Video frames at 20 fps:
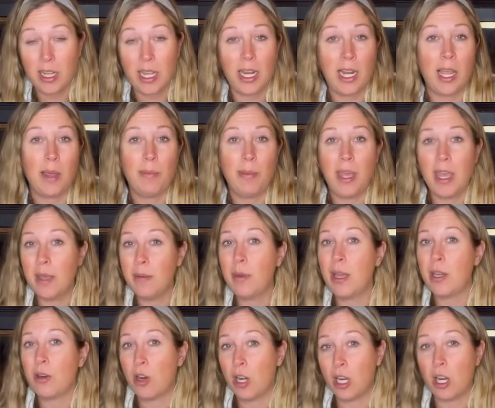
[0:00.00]
and I pay my
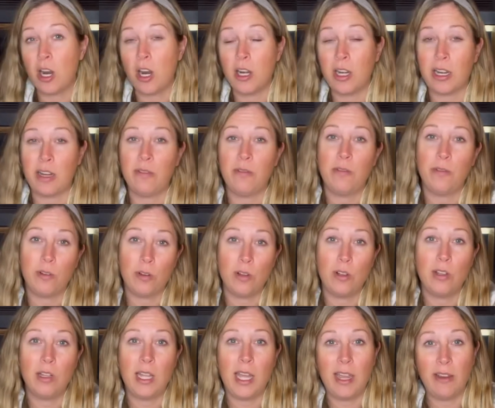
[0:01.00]
credit card in
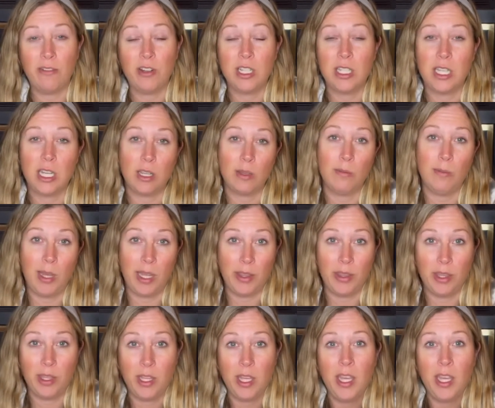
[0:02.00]
full every single month.